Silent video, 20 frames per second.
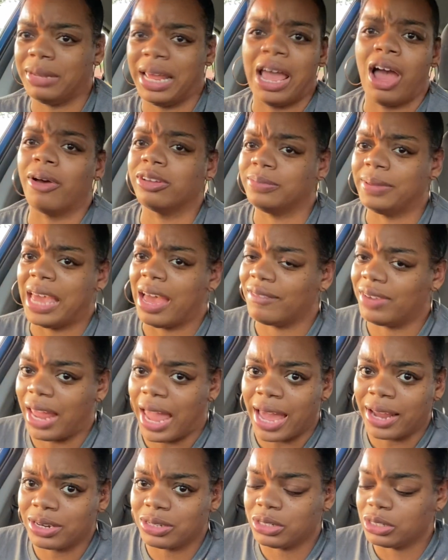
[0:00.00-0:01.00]
They always be having an
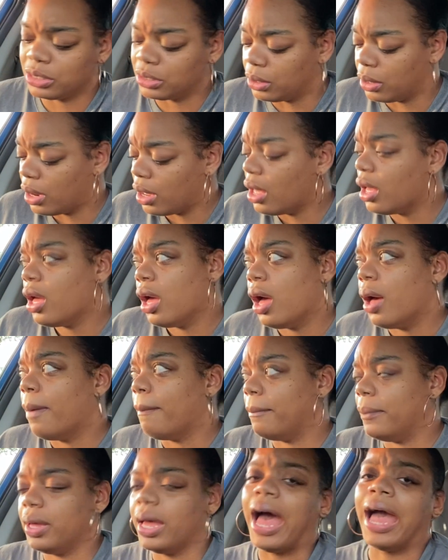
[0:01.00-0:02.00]
attitude,
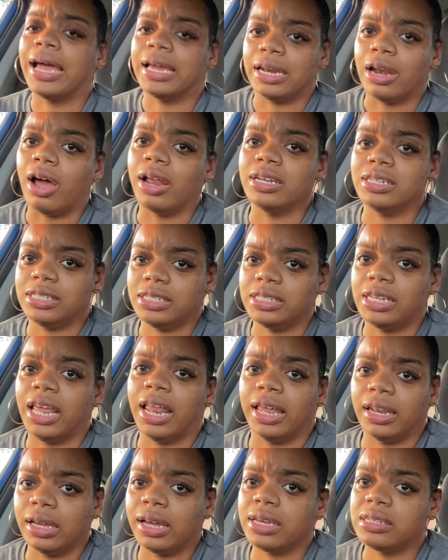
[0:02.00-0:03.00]
but I can honestly say
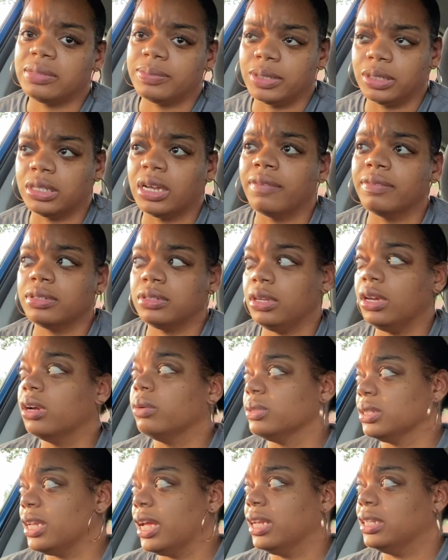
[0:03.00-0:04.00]
that the customer service here
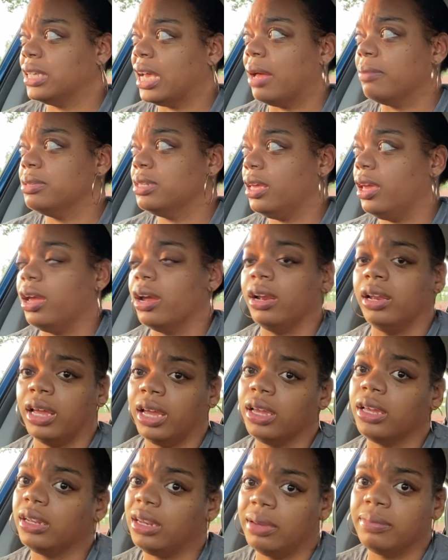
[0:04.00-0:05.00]
was like top tier.
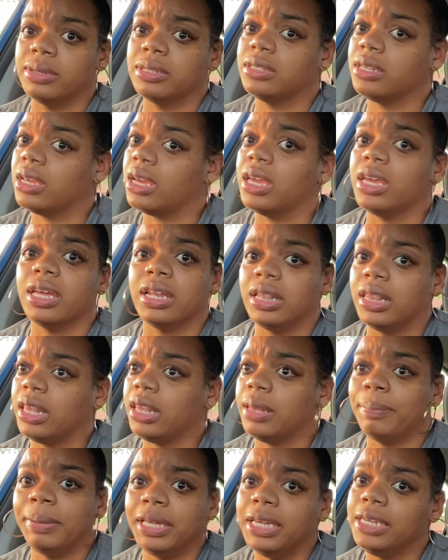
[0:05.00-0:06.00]
Like, they was saying,
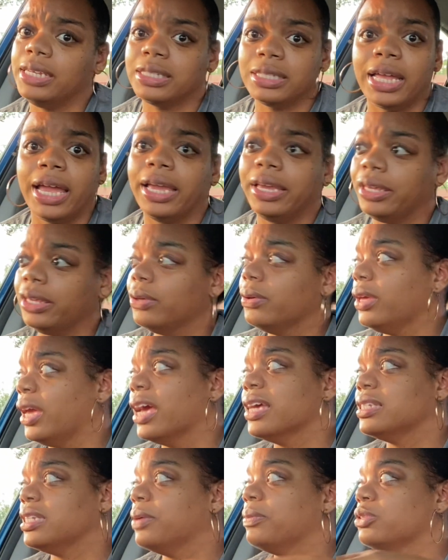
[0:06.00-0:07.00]
please, thank you.
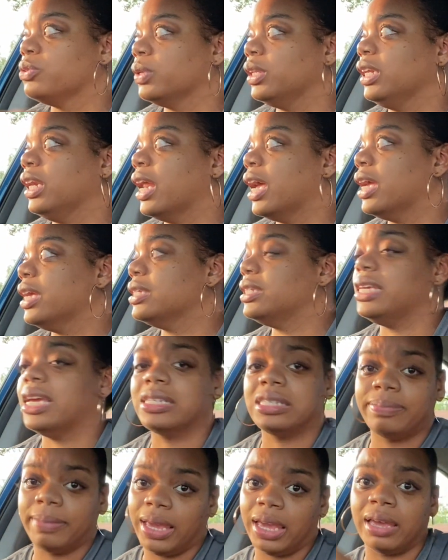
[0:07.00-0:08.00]
Yes, they was really nice.
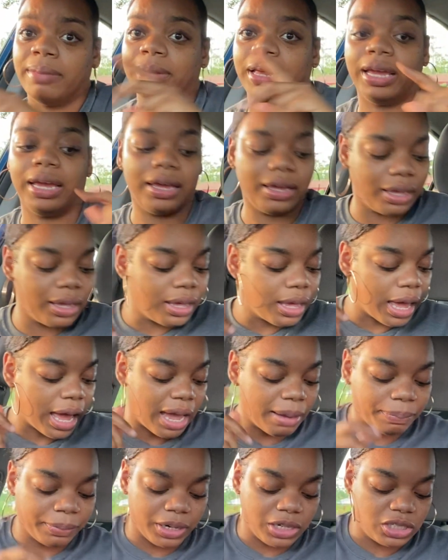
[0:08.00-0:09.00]
Yes, ma'am. Like, I
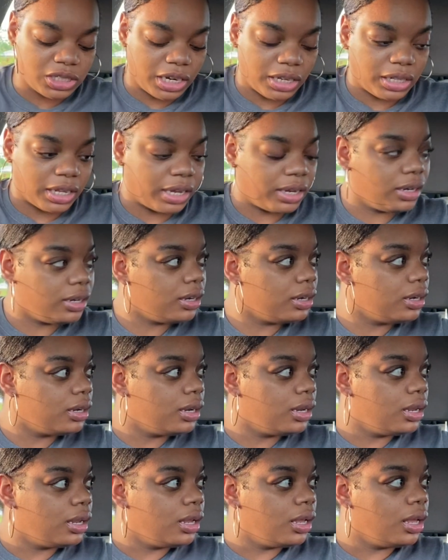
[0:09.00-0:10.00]
appreciate that.
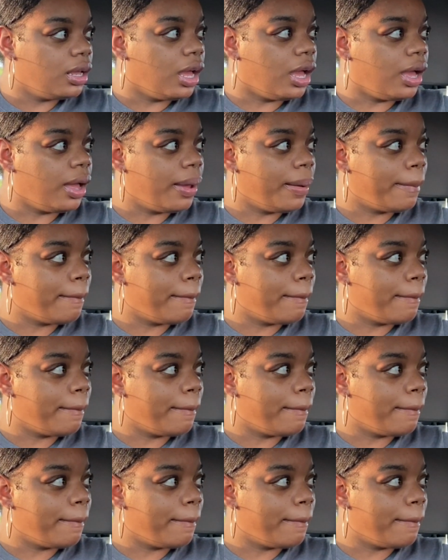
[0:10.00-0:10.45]
Huh?